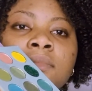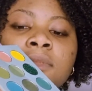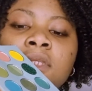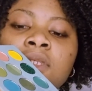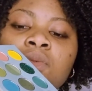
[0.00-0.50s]

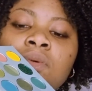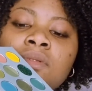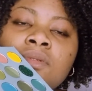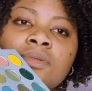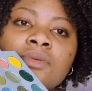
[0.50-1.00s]
this
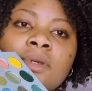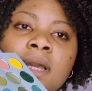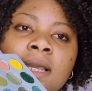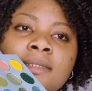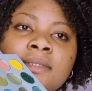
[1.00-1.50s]
one too
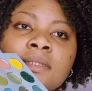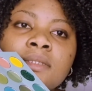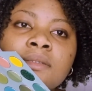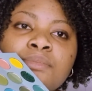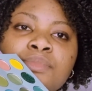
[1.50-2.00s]
guys,
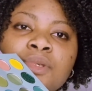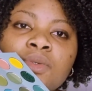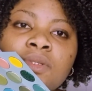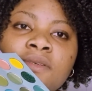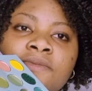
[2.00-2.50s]
is
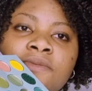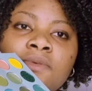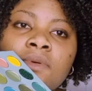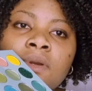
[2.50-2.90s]
beautiful.